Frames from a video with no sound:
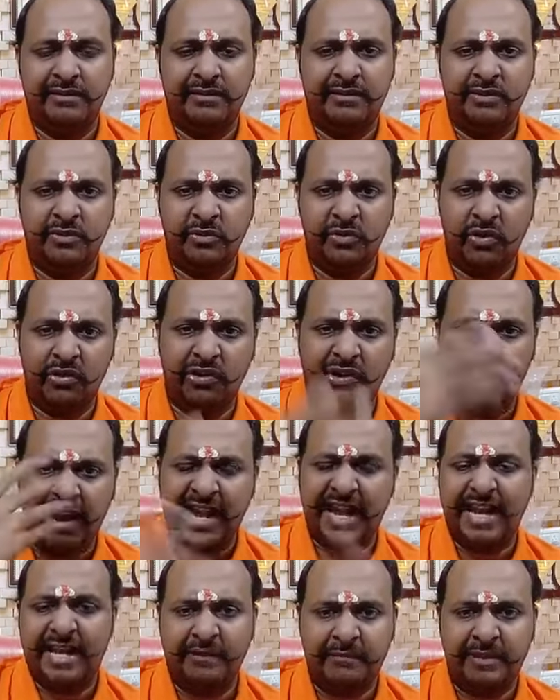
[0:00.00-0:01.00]
You don't know
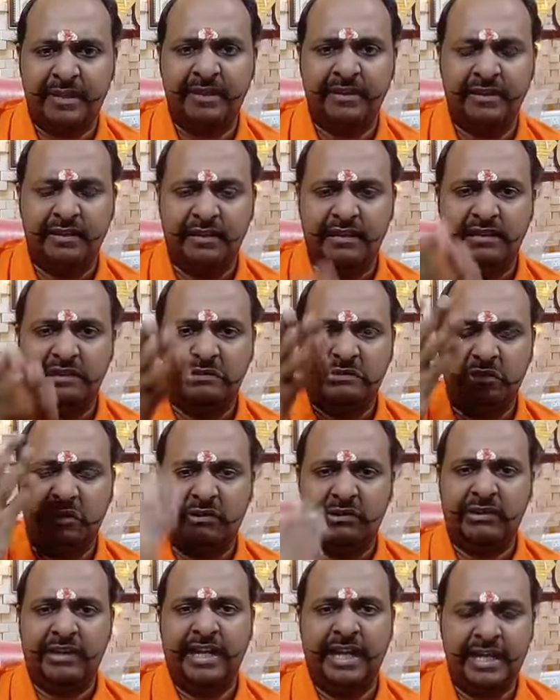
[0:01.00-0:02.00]
anatomy, you don't
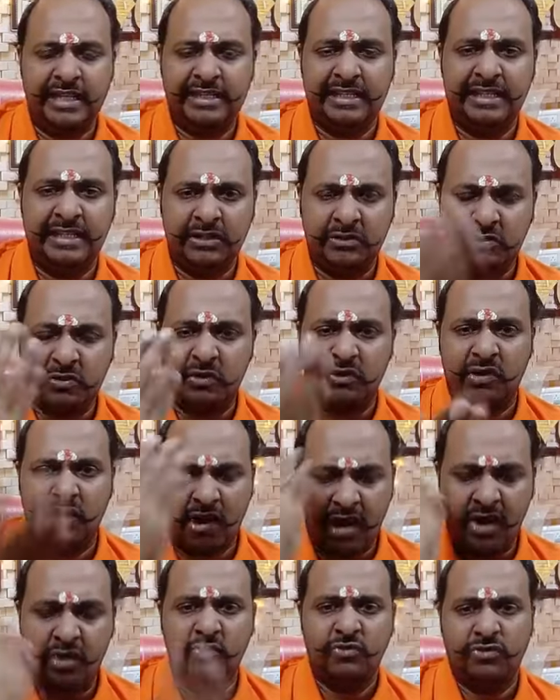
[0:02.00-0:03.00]
know anything, you don't know
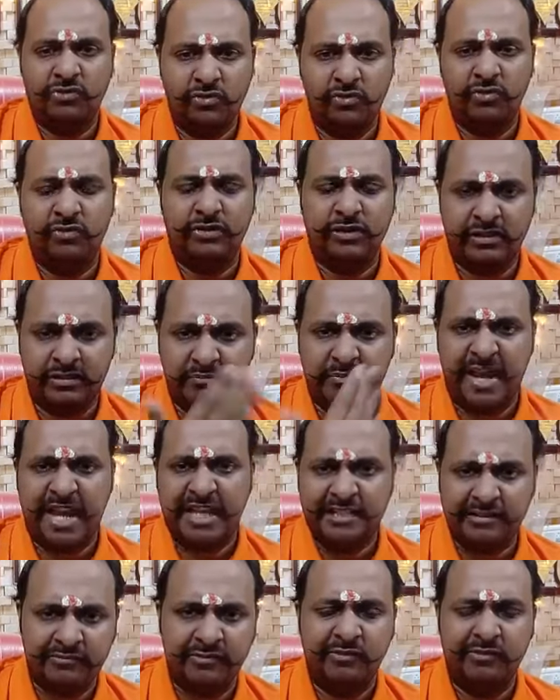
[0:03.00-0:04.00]
how to do this
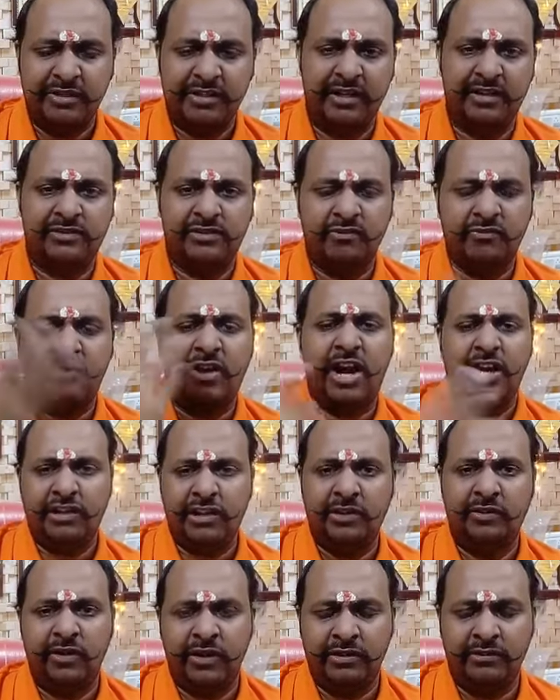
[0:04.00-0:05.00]
passive movement also. What you
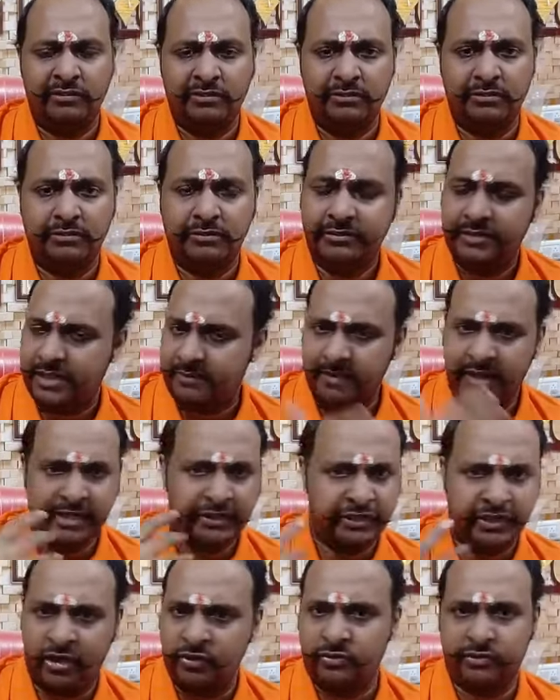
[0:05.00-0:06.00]
are going to do? They might
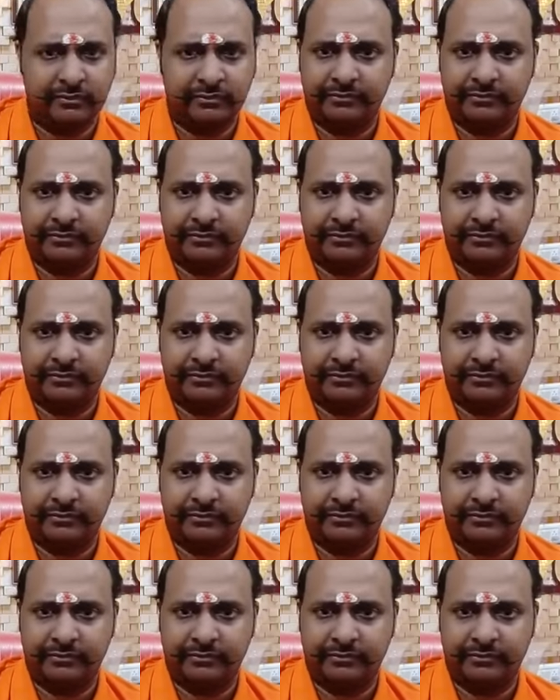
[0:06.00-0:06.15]
shout.